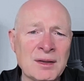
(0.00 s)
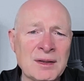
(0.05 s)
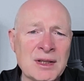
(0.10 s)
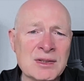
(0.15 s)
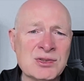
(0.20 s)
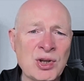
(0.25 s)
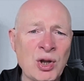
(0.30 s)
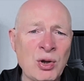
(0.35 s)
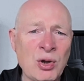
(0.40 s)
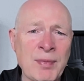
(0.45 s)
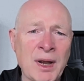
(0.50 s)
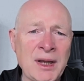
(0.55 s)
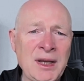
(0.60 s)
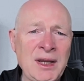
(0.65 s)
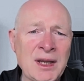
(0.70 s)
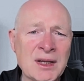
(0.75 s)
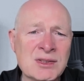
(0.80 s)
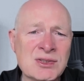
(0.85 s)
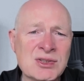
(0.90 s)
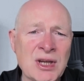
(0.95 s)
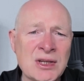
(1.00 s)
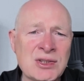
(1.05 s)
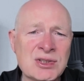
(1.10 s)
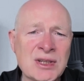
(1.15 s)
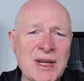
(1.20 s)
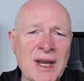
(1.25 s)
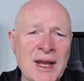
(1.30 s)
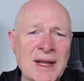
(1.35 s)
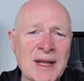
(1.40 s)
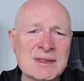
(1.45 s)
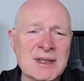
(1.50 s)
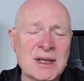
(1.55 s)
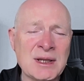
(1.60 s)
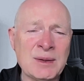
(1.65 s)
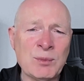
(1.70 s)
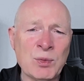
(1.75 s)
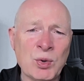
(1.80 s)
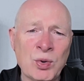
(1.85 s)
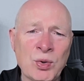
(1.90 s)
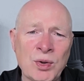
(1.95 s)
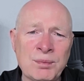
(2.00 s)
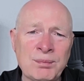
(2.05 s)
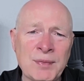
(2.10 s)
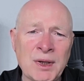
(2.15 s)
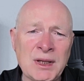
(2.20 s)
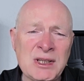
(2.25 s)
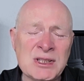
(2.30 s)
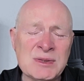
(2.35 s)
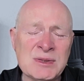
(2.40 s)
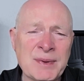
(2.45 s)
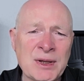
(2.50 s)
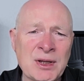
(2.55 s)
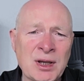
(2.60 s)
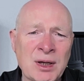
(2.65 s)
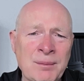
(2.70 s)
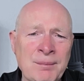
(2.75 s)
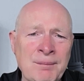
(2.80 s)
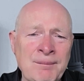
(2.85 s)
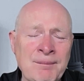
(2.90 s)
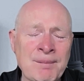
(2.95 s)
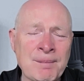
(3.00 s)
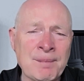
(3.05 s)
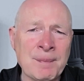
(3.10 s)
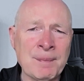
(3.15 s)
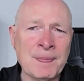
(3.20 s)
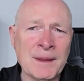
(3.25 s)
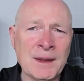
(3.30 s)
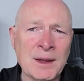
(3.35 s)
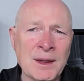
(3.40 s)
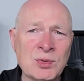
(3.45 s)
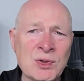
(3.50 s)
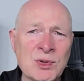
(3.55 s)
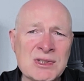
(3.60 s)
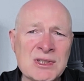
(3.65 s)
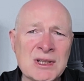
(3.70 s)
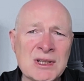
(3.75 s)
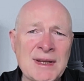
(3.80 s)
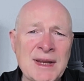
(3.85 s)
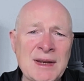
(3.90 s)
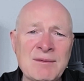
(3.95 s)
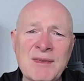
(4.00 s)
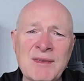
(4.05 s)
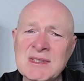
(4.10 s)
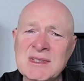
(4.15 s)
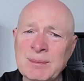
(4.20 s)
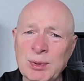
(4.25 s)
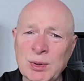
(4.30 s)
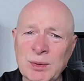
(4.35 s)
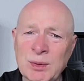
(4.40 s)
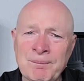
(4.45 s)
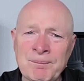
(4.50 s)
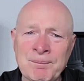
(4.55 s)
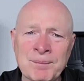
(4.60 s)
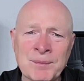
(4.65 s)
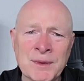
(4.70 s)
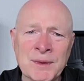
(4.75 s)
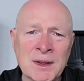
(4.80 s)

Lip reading: there's no money exchanging hands anymore, and money's become increasingly invisible.